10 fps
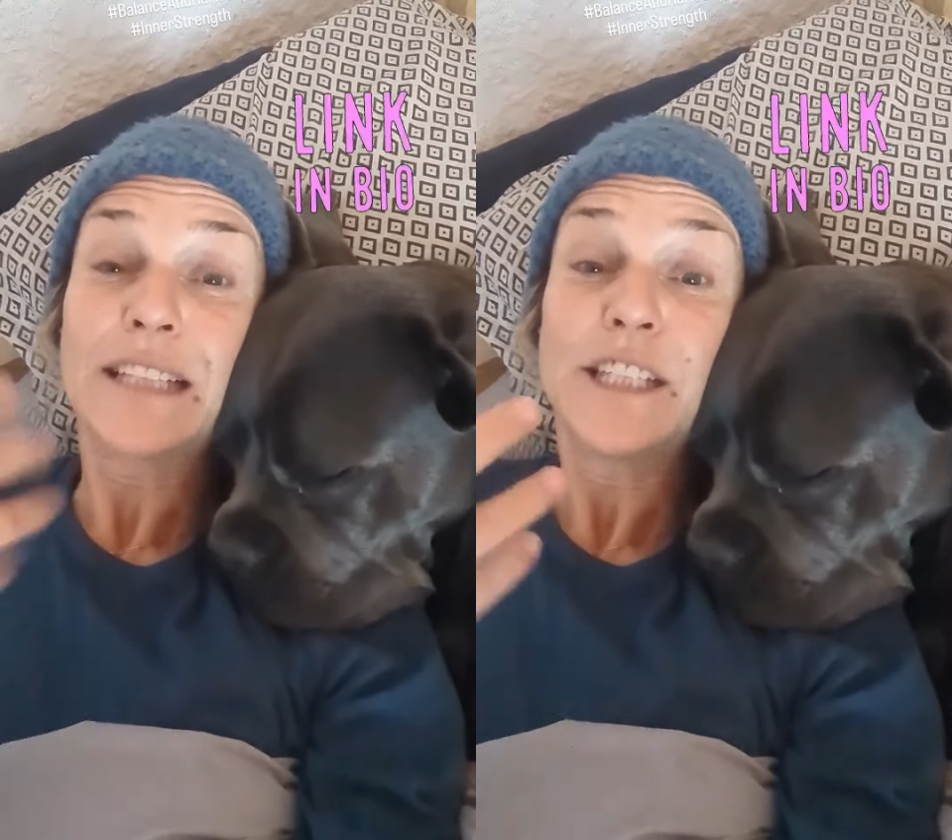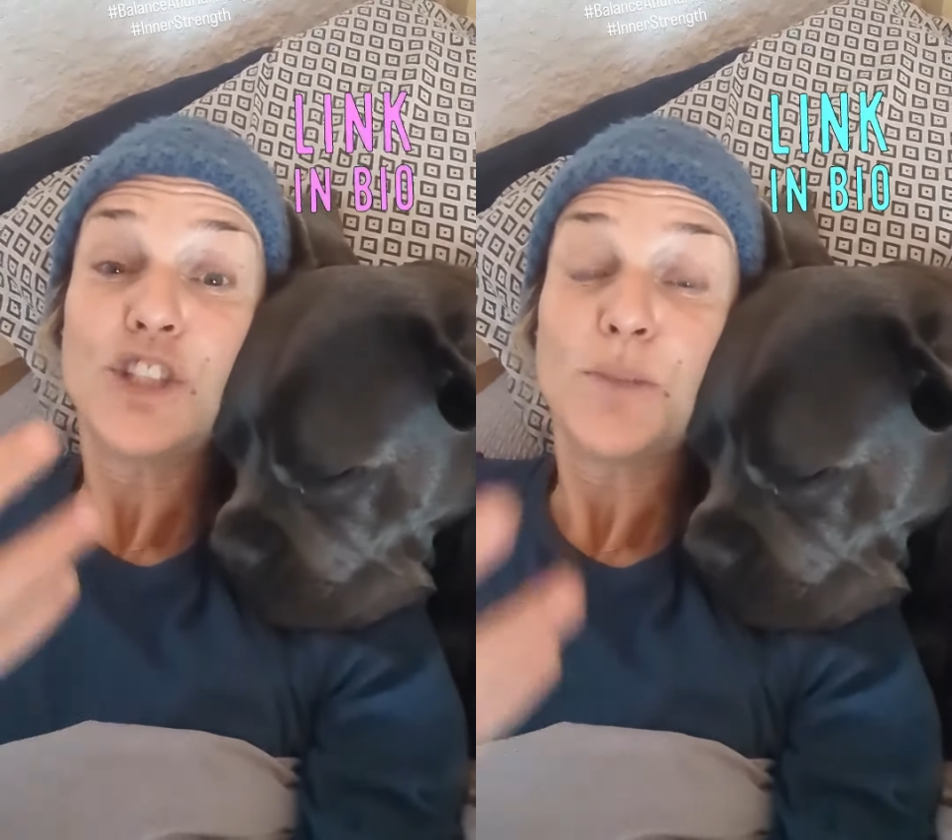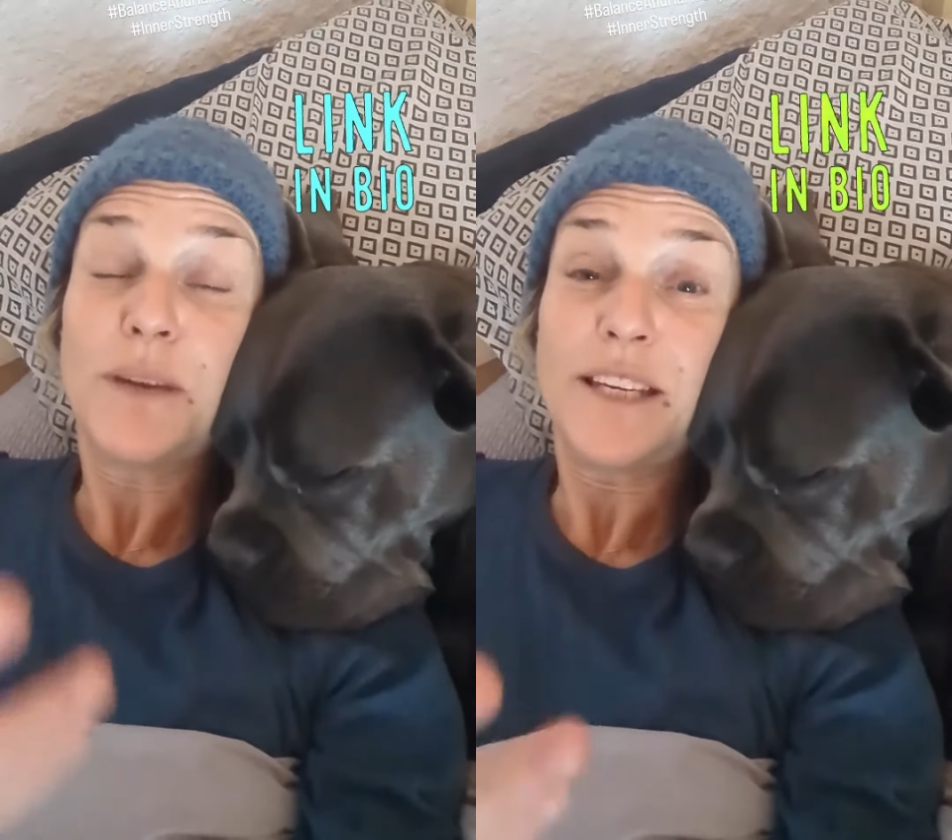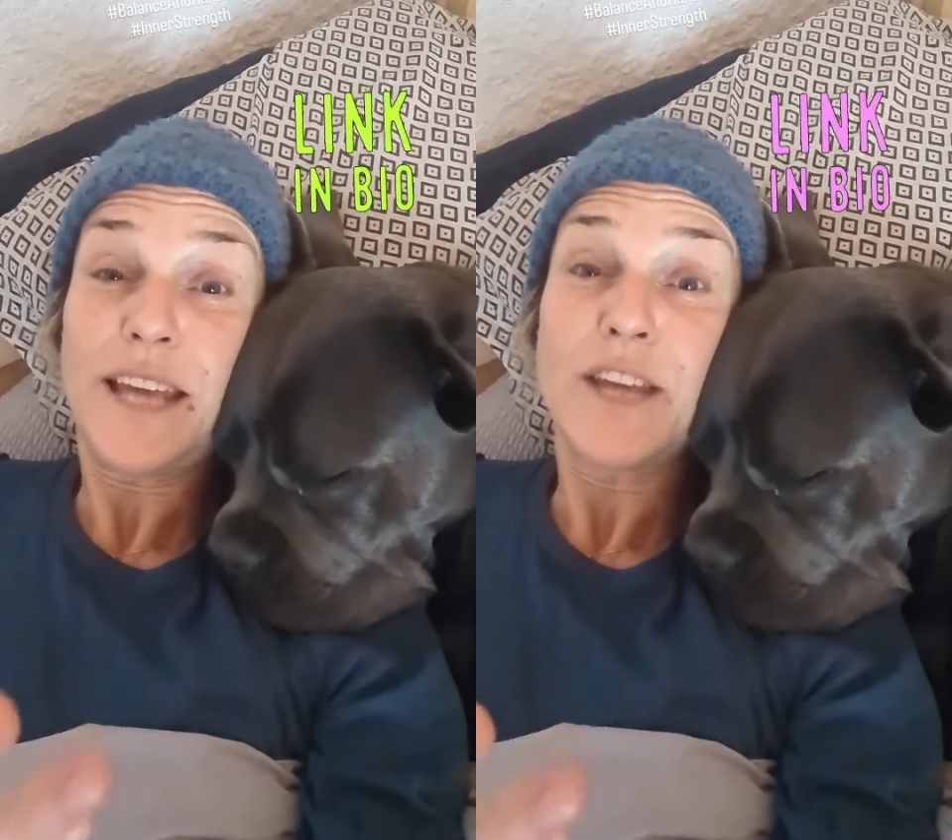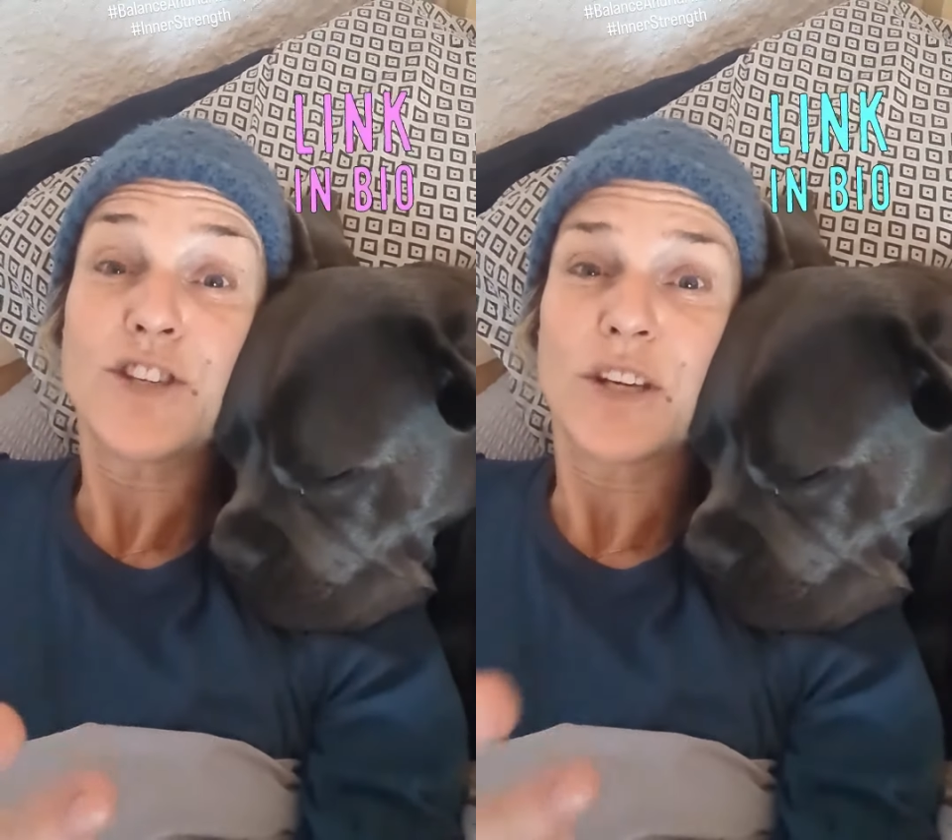I'll teach you
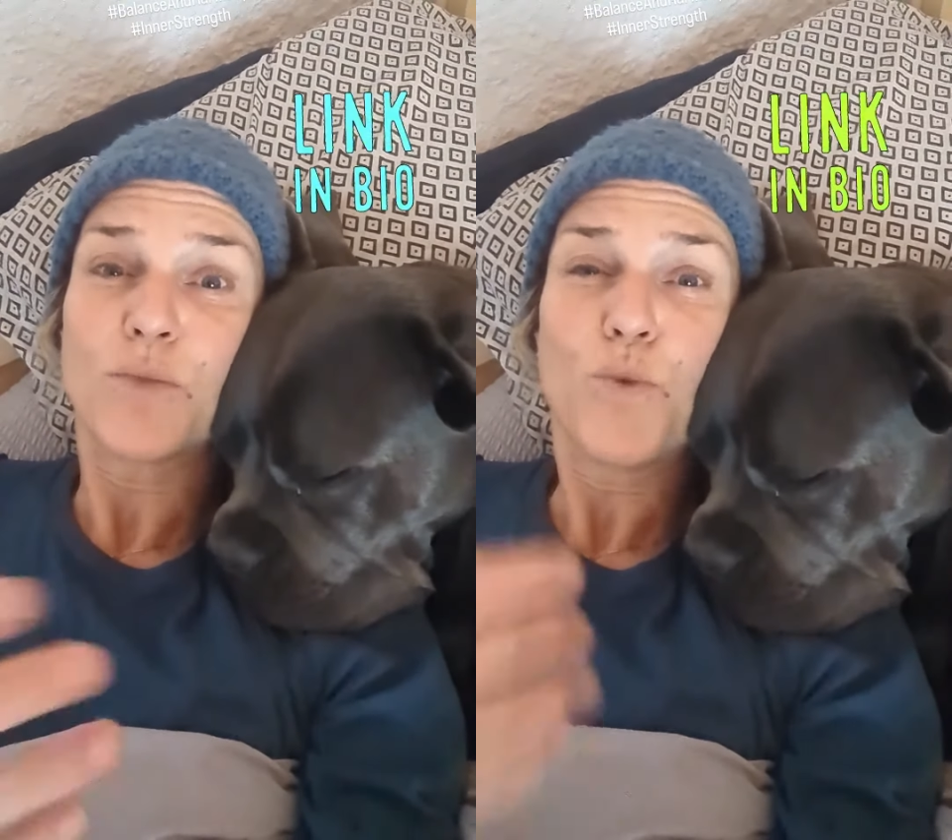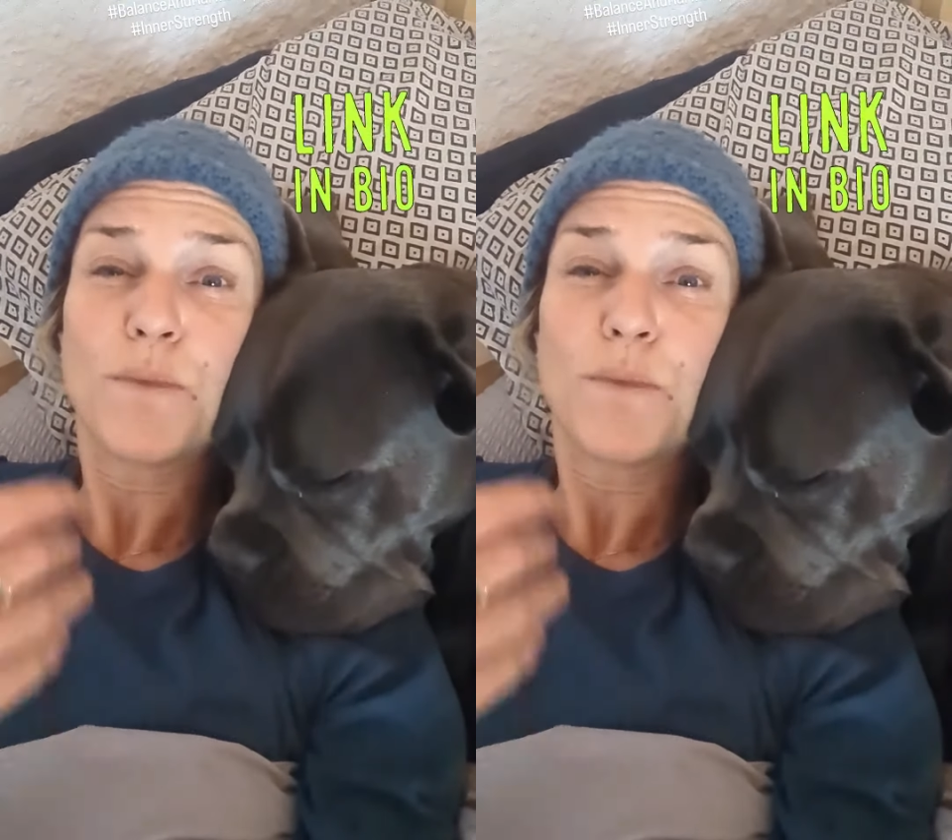meditation,